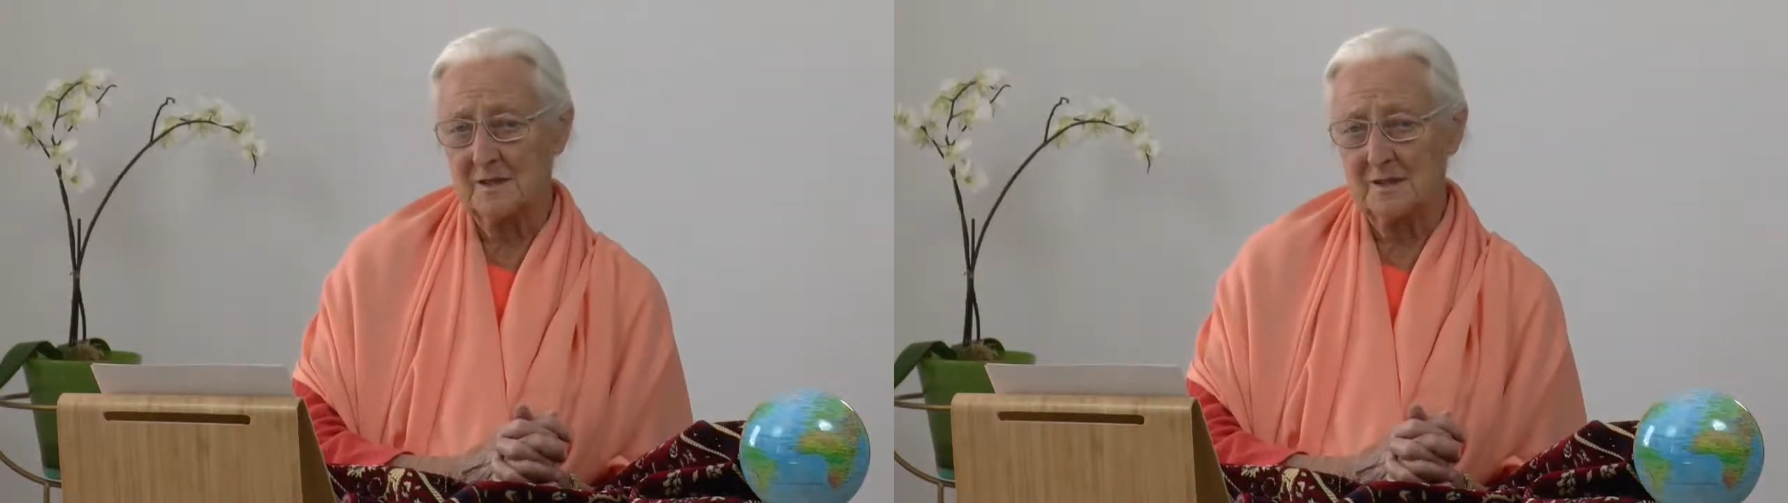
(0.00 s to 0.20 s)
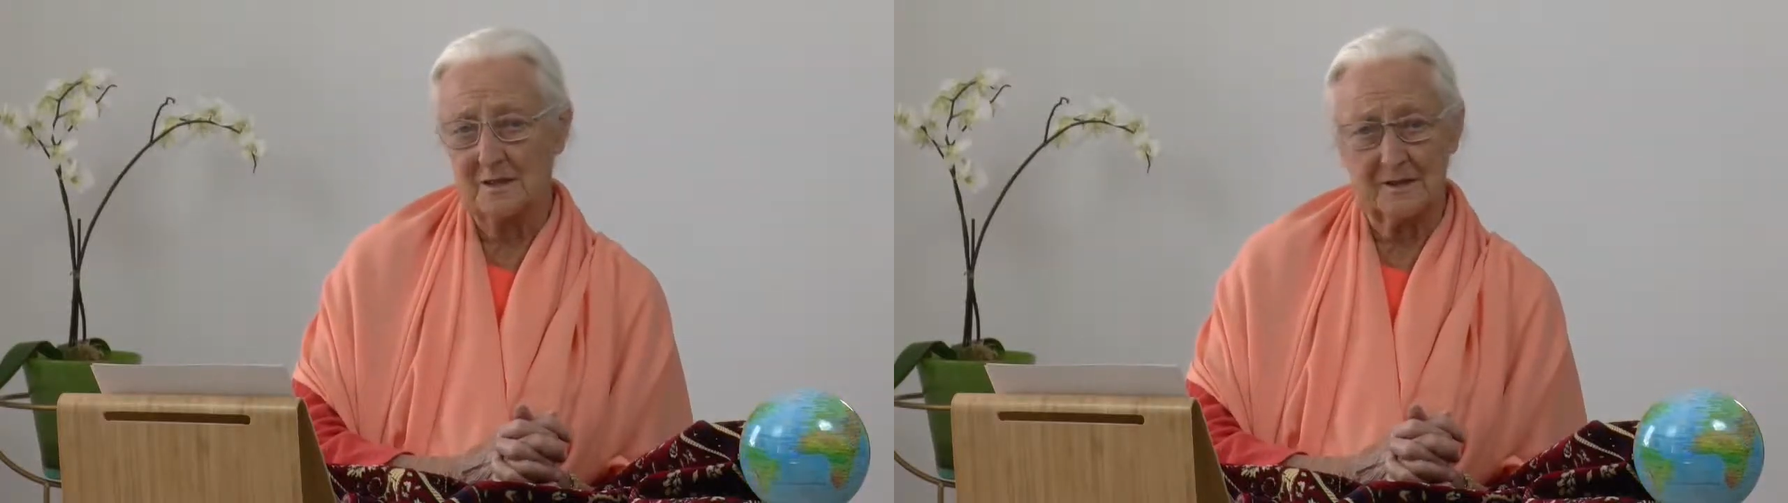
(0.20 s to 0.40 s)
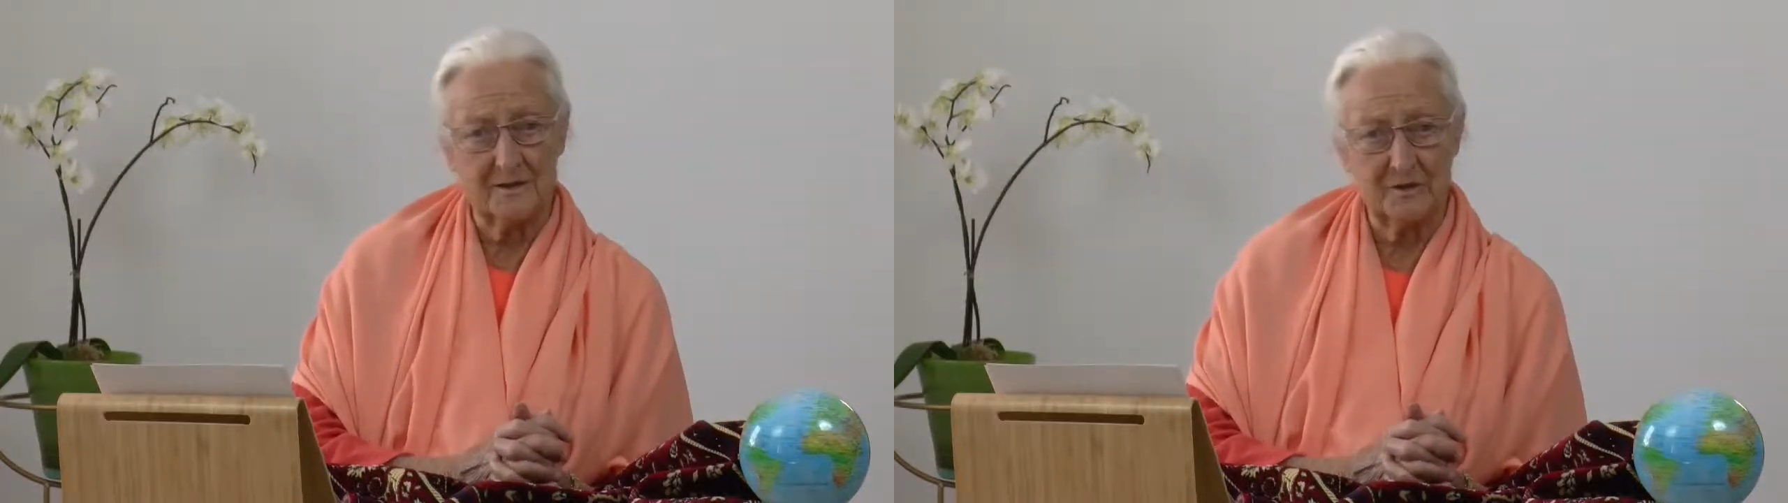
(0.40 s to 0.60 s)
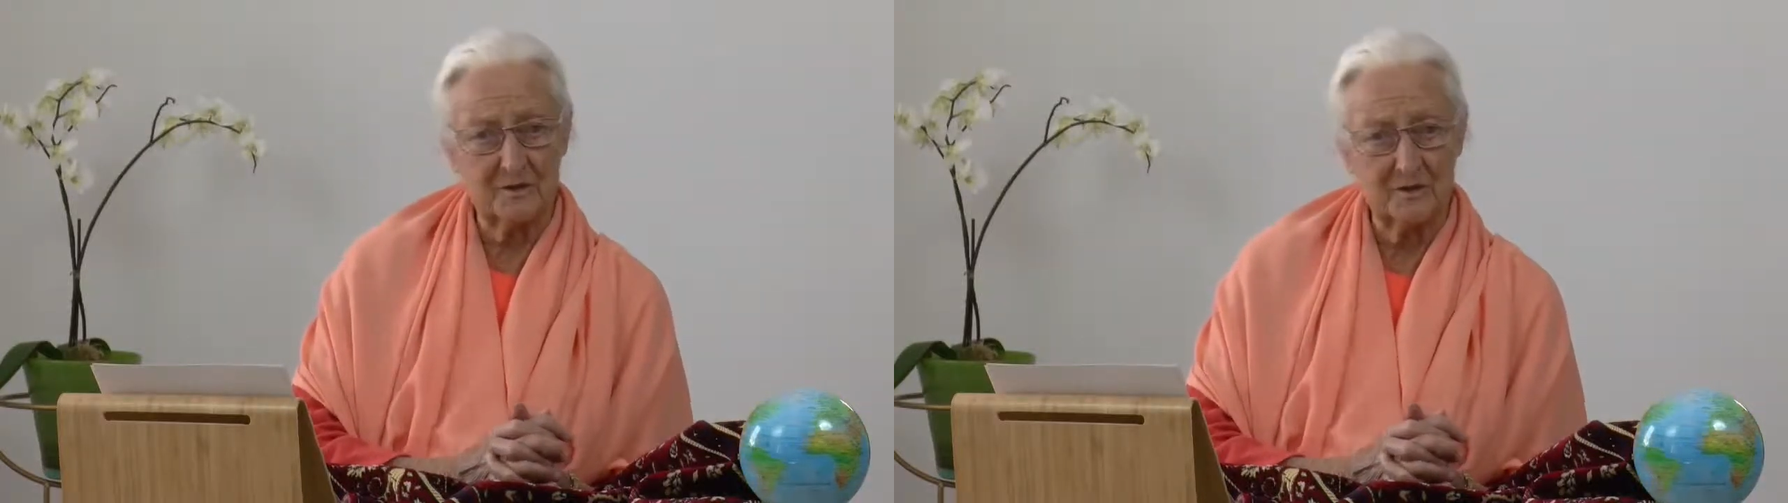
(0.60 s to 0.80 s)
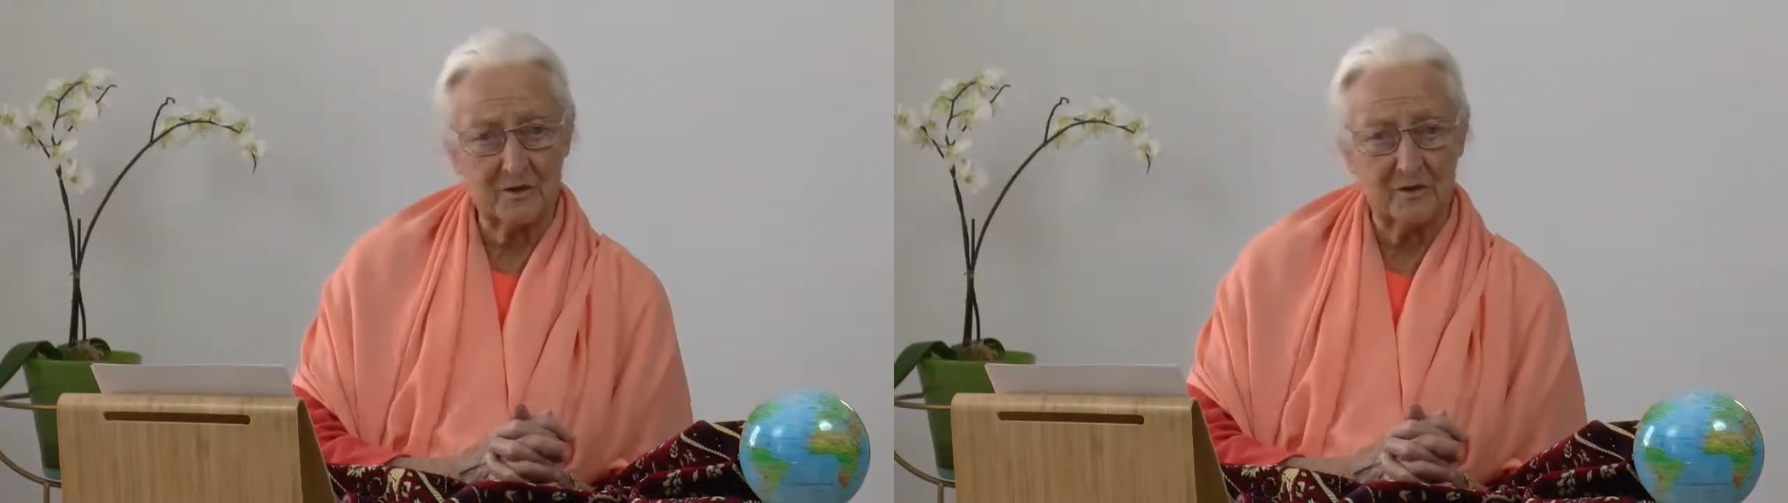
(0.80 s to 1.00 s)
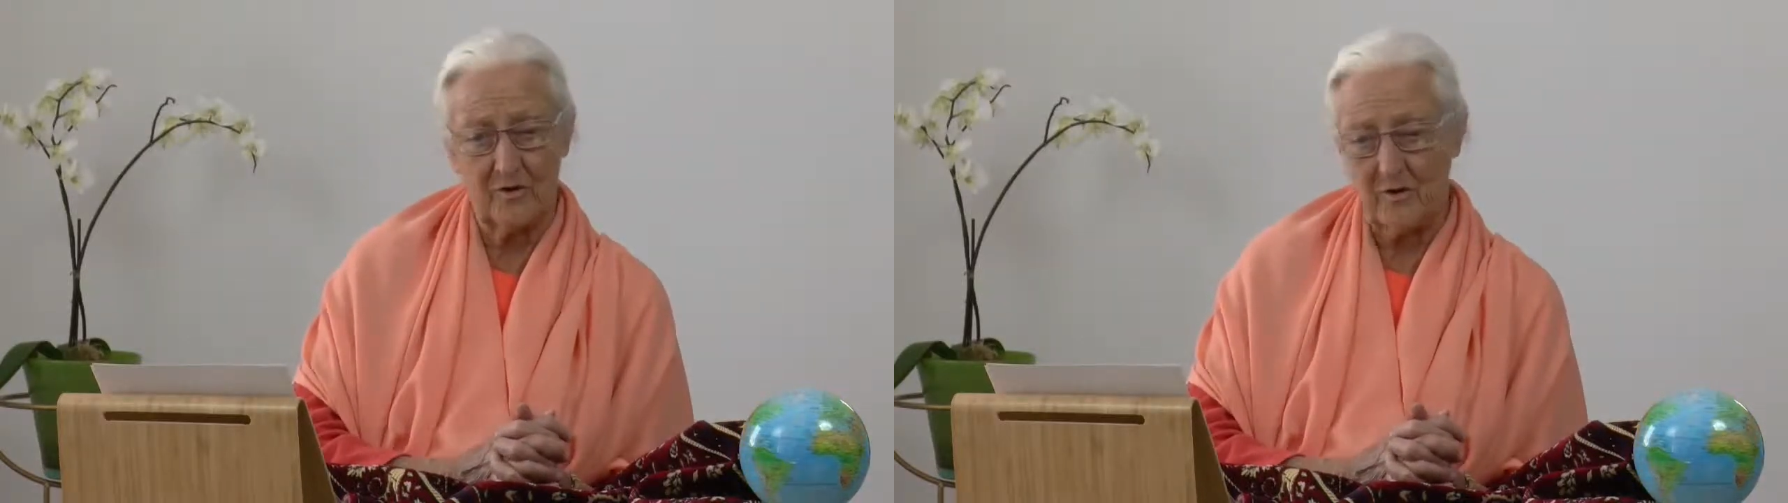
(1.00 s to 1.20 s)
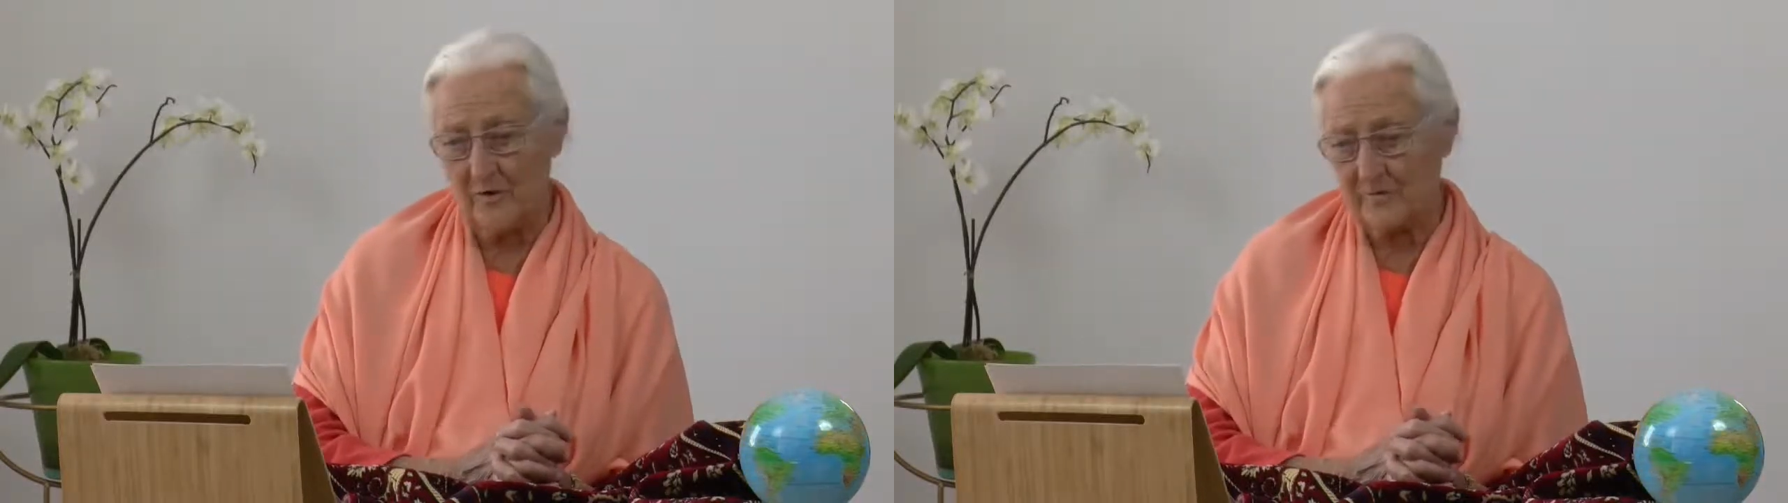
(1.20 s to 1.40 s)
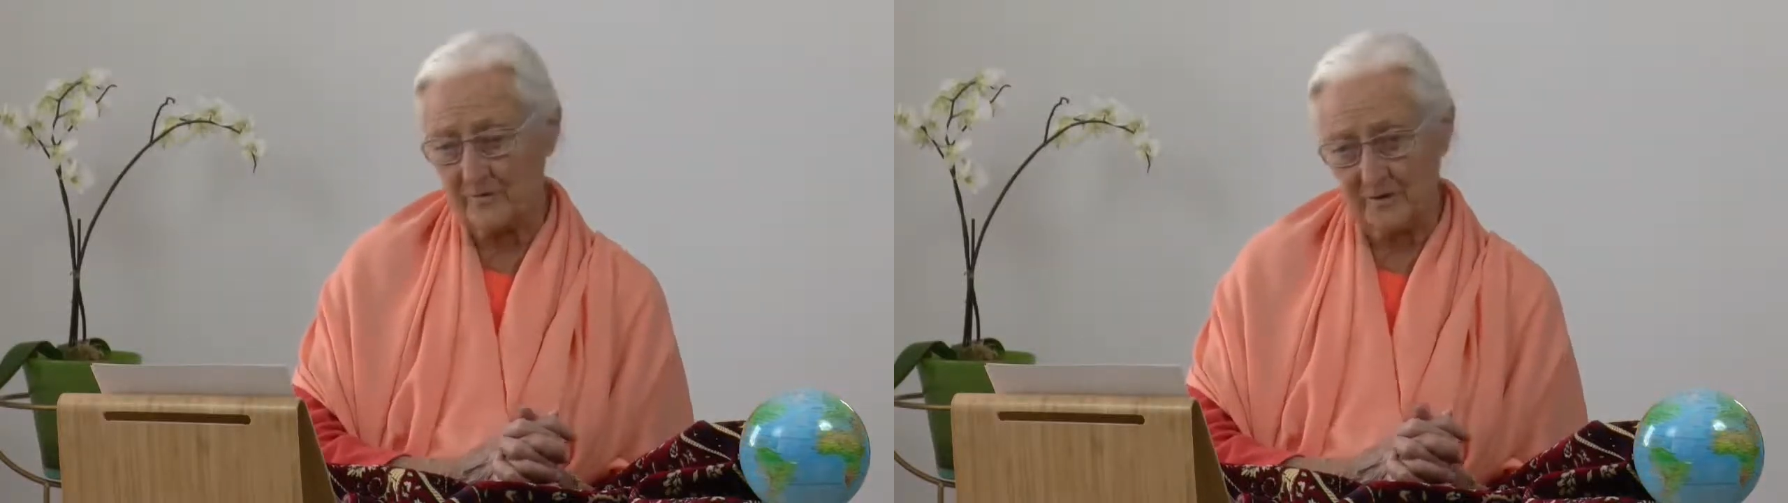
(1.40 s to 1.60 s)
collision
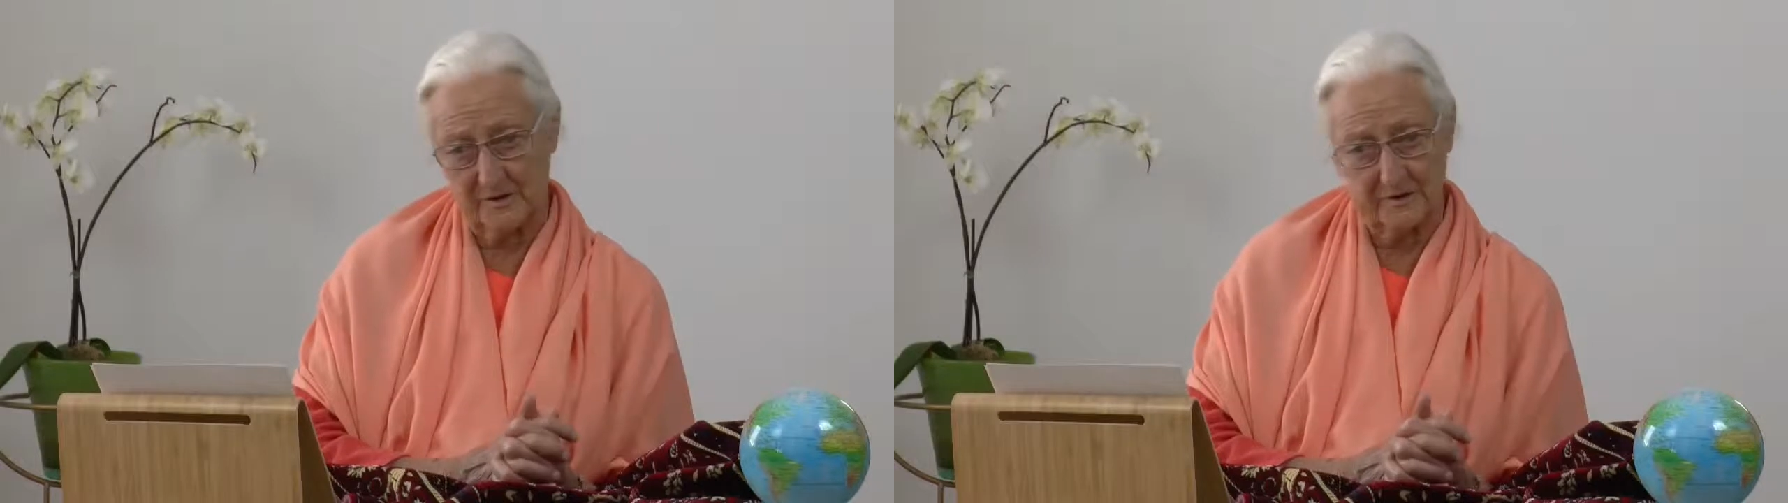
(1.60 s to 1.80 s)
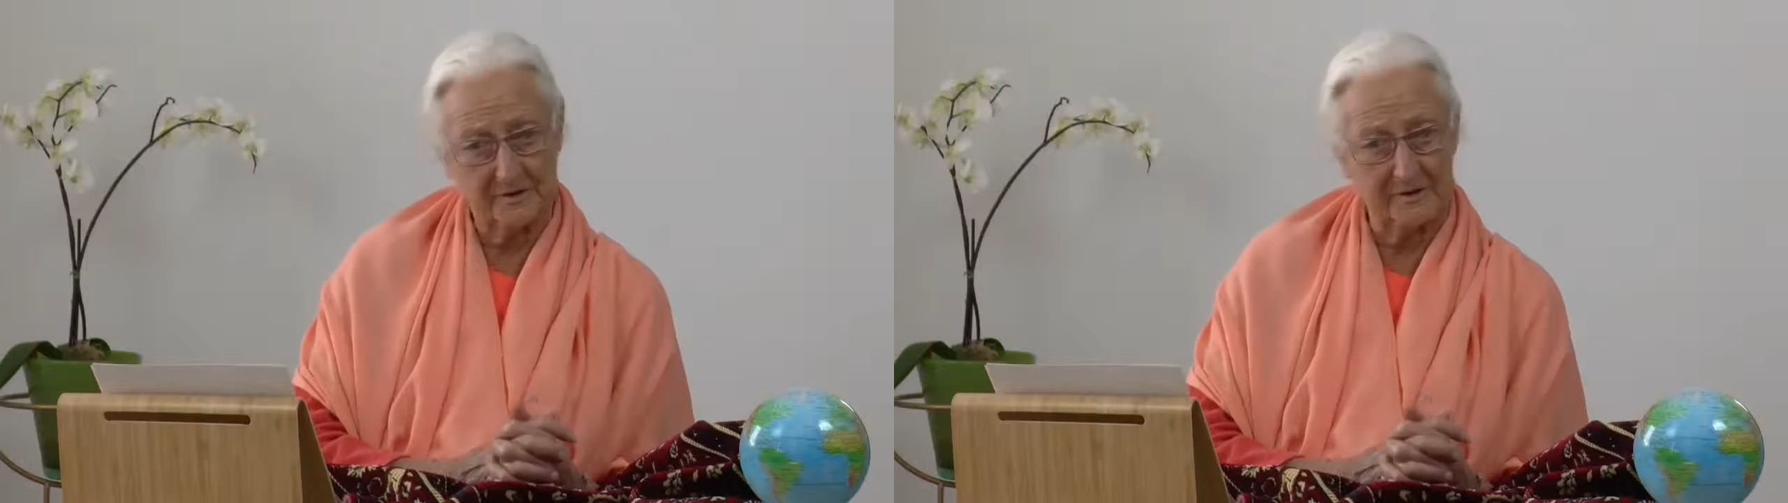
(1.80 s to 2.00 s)
of